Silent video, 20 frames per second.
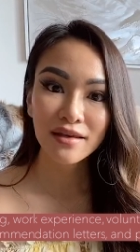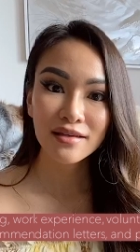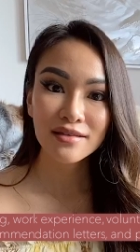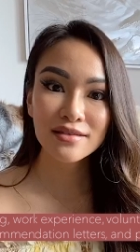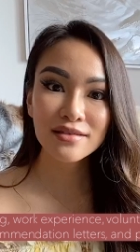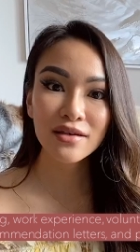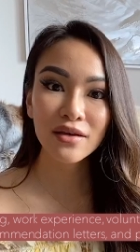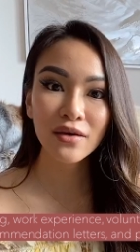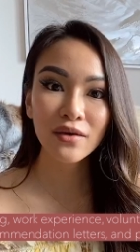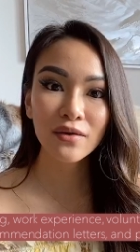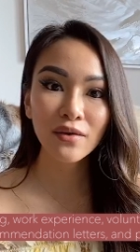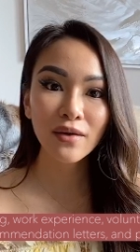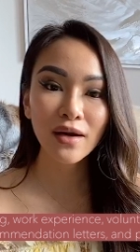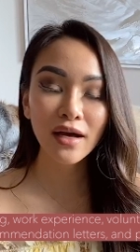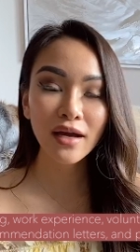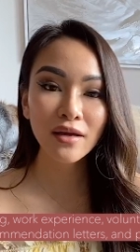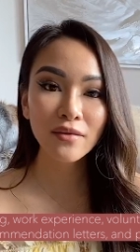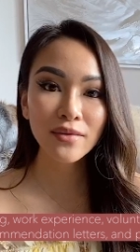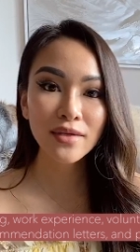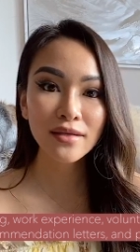So
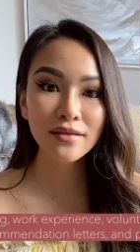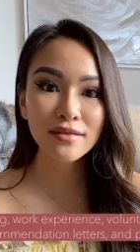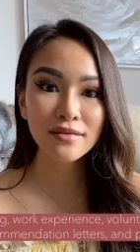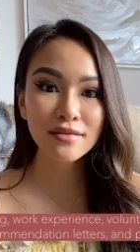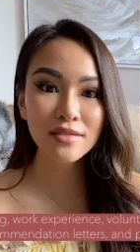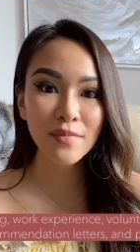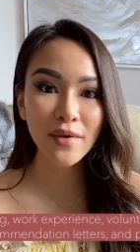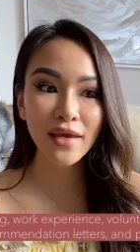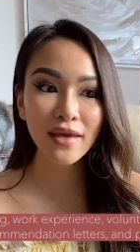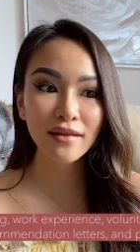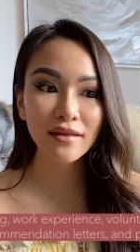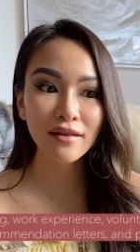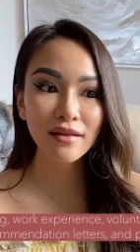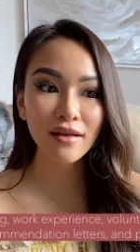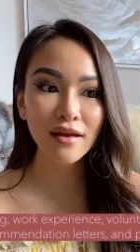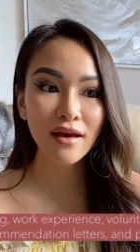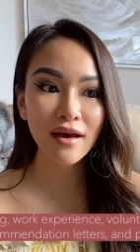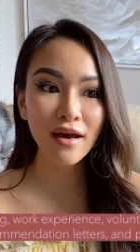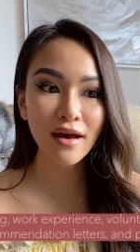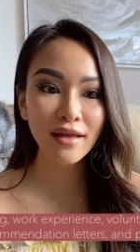I would
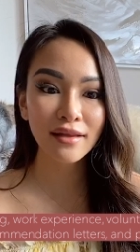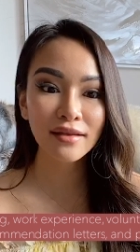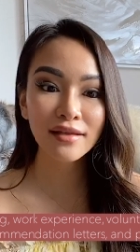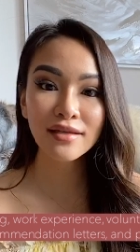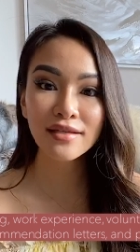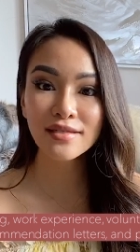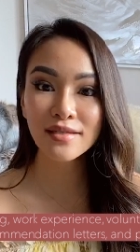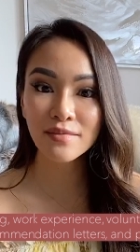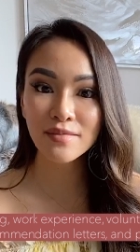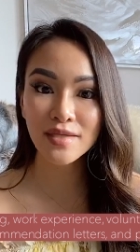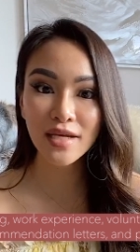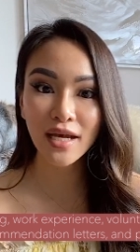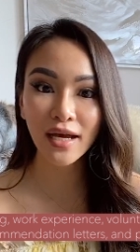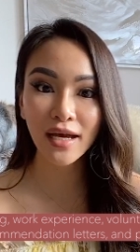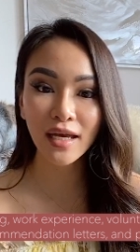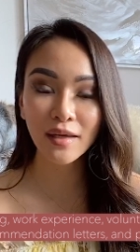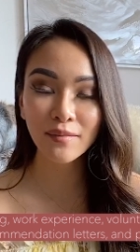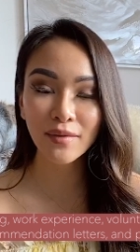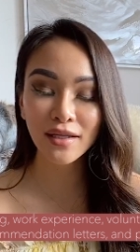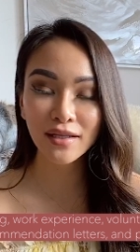spend at least some time,